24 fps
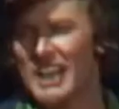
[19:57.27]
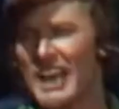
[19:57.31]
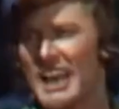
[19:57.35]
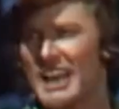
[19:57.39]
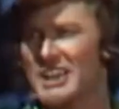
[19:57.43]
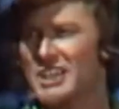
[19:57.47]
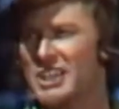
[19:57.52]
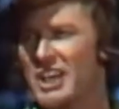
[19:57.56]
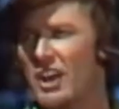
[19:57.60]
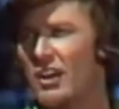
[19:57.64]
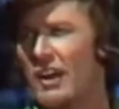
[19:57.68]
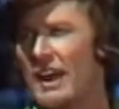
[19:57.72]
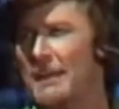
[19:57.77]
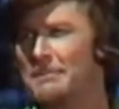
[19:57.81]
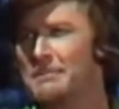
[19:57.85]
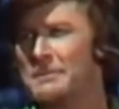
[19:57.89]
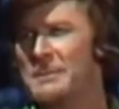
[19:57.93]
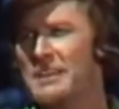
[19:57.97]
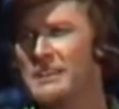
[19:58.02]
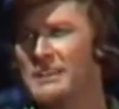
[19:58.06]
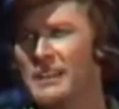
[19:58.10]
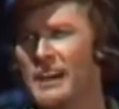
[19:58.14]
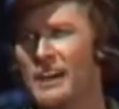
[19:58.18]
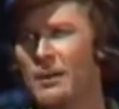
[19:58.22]
this is the Robin
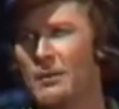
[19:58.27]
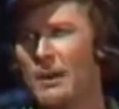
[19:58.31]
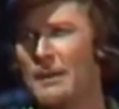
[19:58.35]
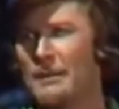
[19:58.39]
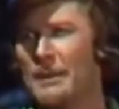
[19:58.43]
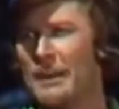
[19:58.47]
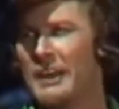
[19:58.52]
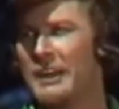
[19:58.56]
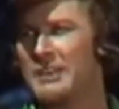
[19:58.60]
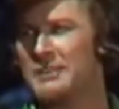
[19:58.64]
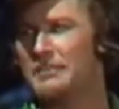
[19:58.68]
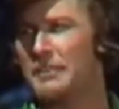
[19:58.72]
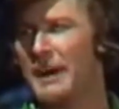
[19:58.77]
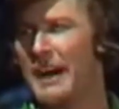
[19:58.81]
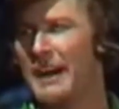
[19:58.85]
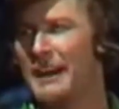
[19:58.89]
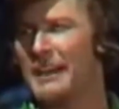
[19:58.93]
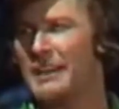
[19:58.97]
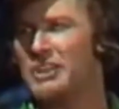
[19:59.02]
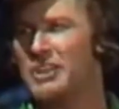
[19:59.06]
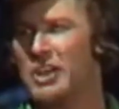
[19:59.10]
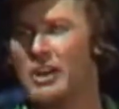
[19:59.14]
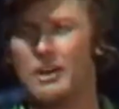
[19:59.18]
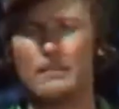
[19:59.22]
Hood movie I have the most
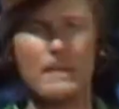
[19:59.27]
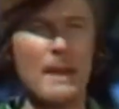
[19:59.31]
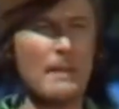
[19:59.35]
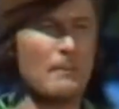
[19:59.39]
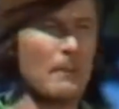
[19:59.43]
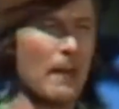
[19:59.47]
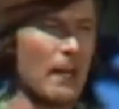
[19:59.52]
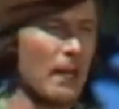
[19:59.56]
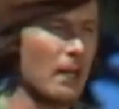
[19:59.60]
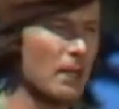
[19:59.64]
nostalgia for.